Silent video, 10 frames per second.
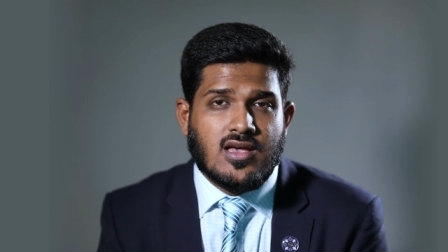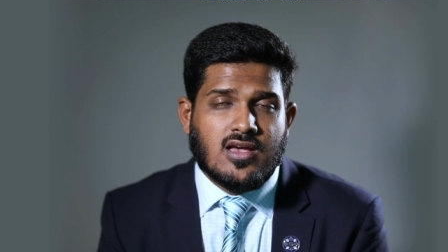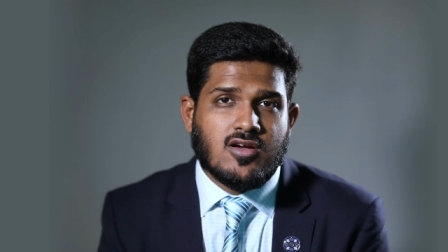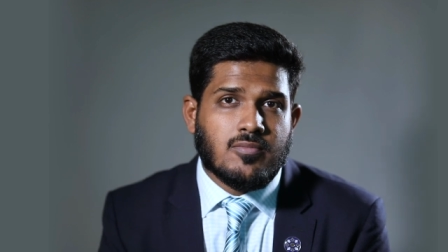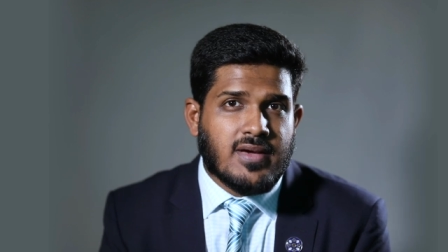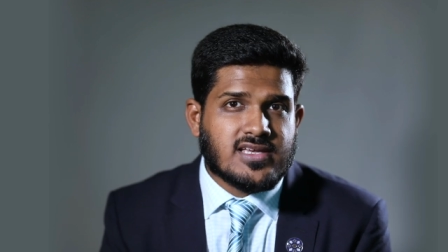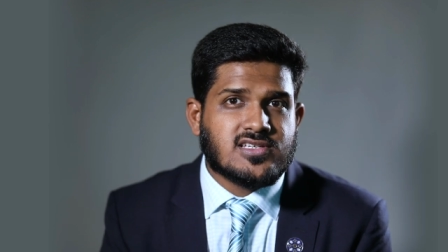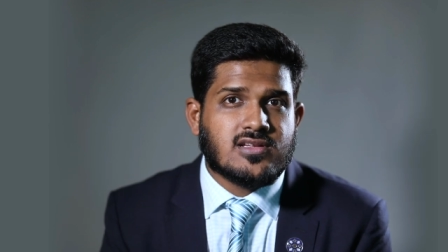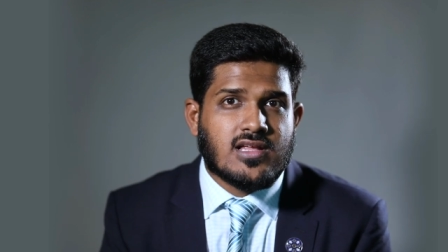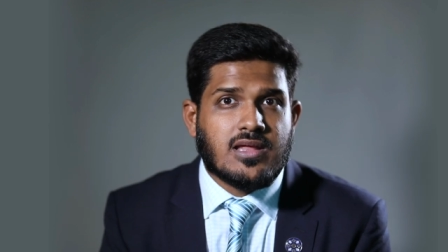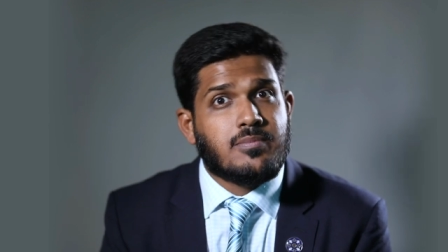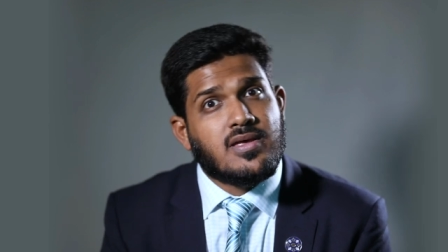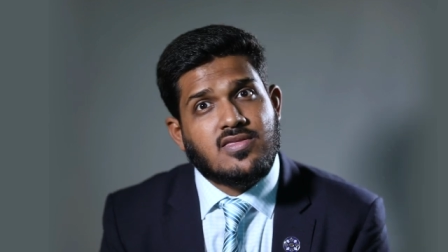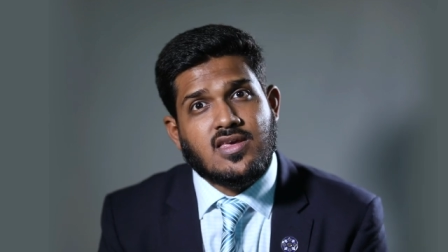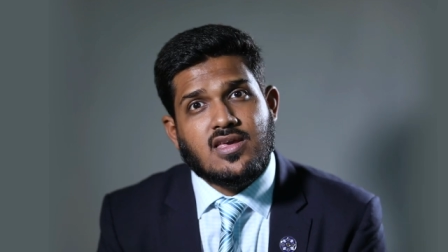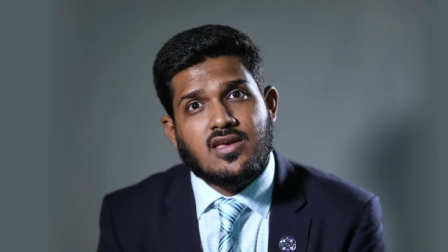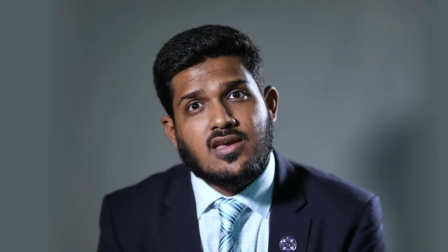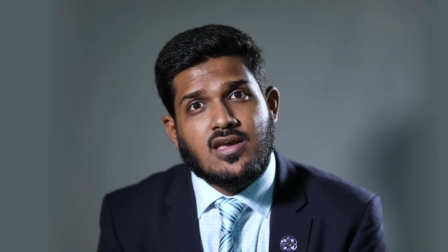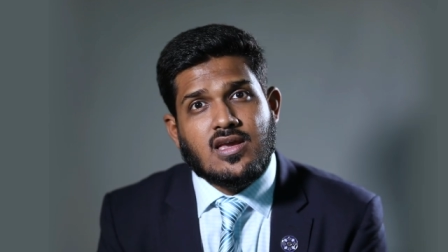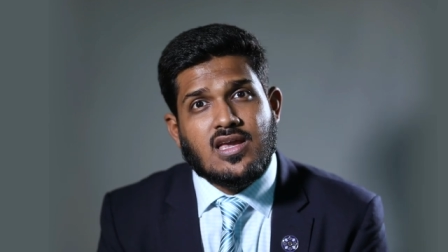compassion and empathy
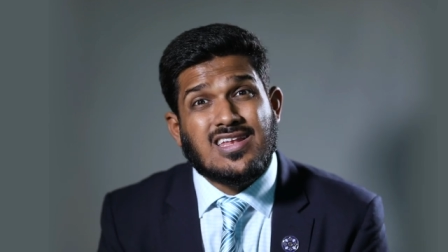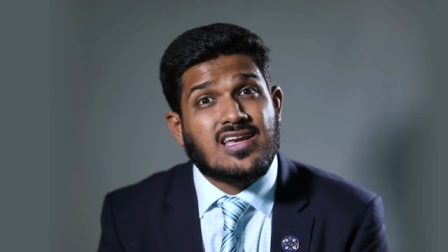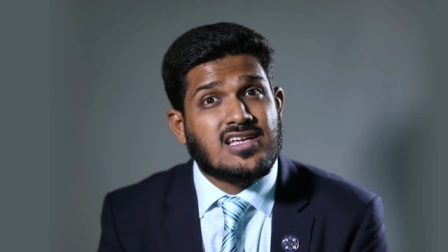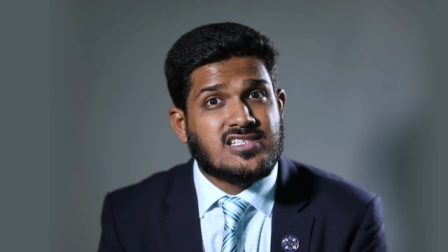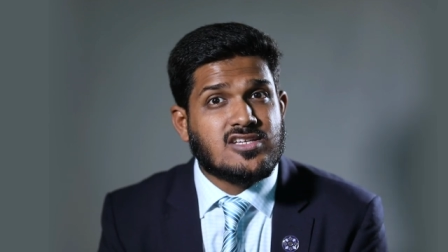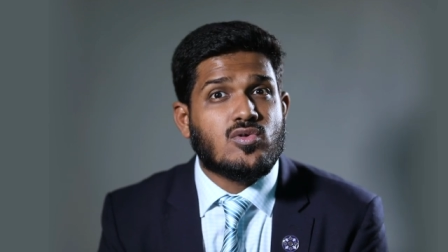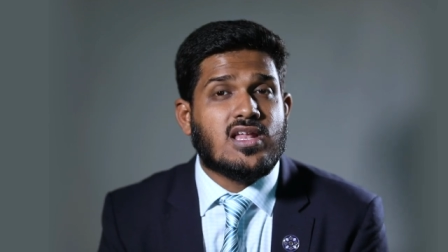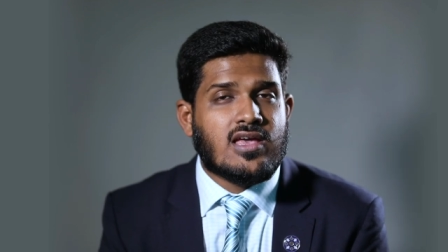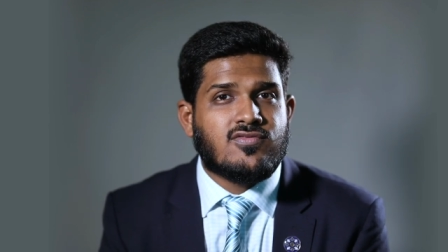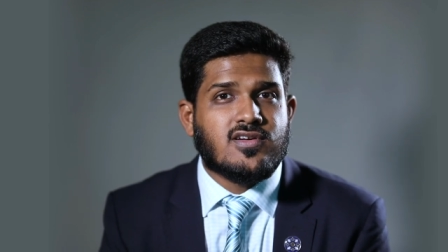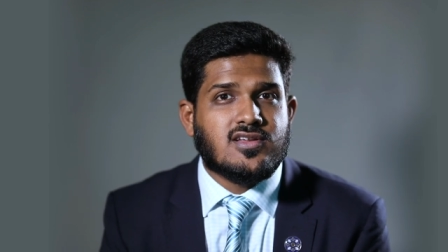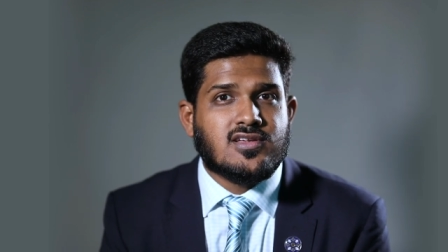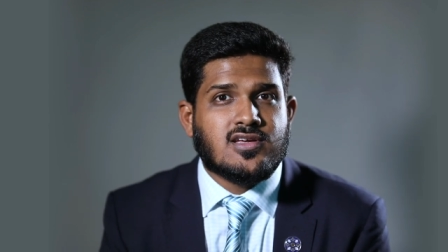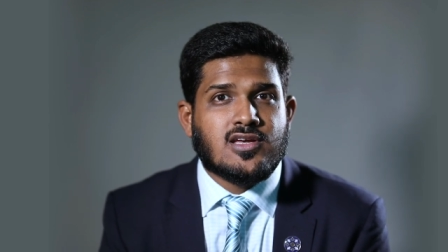in a continual effort